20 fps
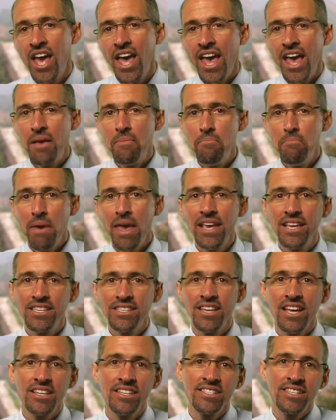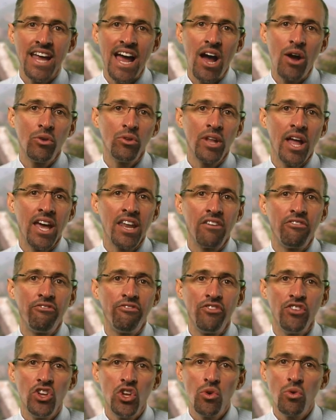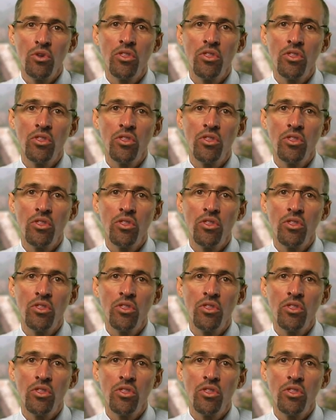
it makes sense to outline a few